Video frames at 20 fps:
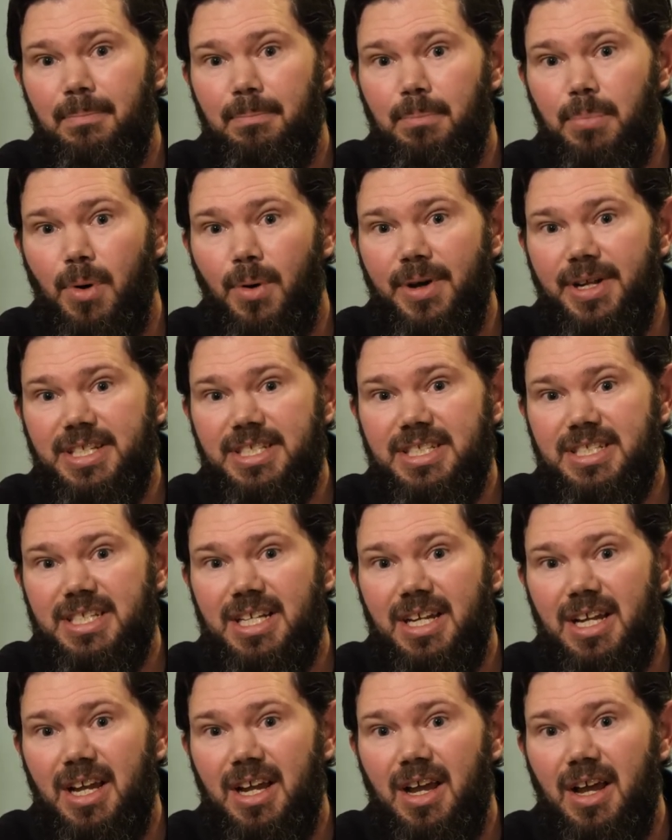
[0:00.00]
points
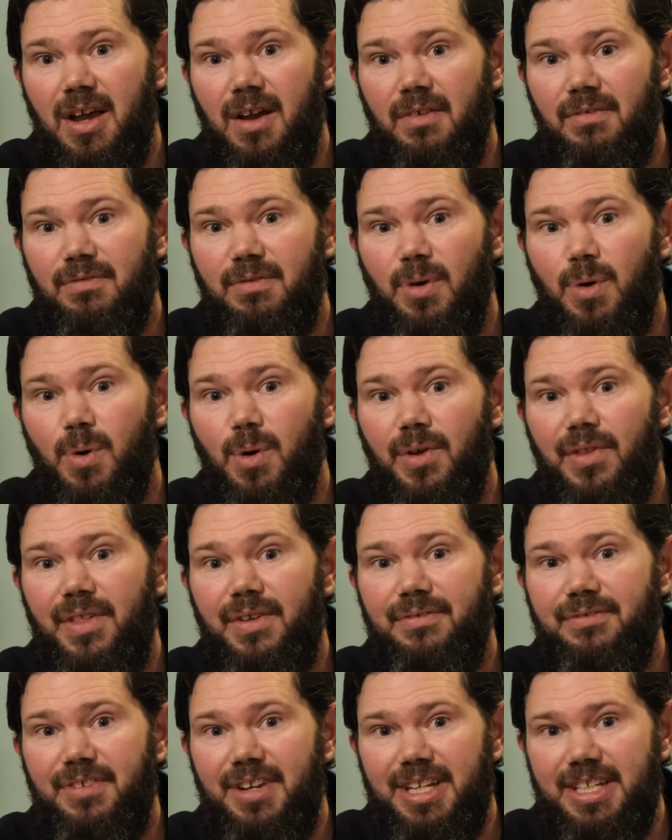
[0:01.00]
for the
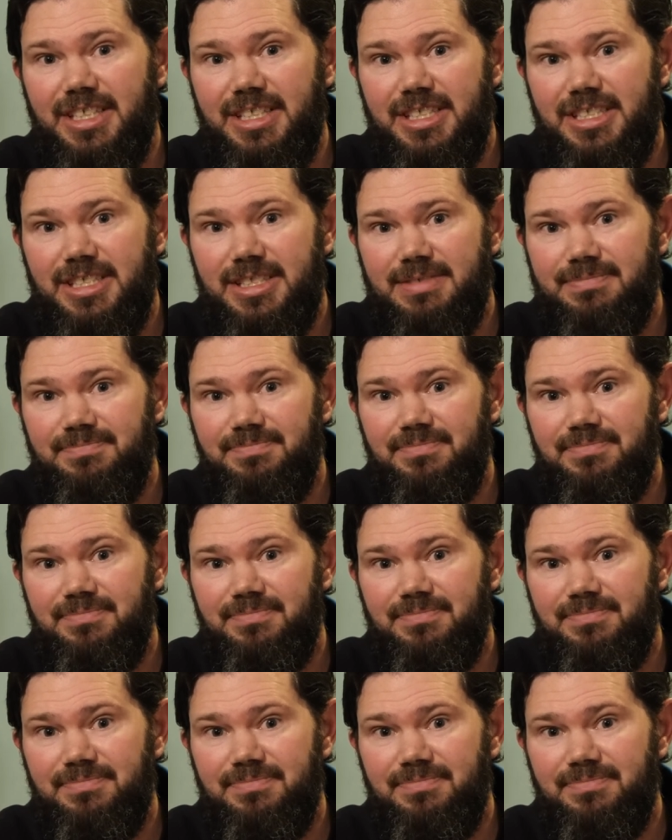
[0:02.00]
finish.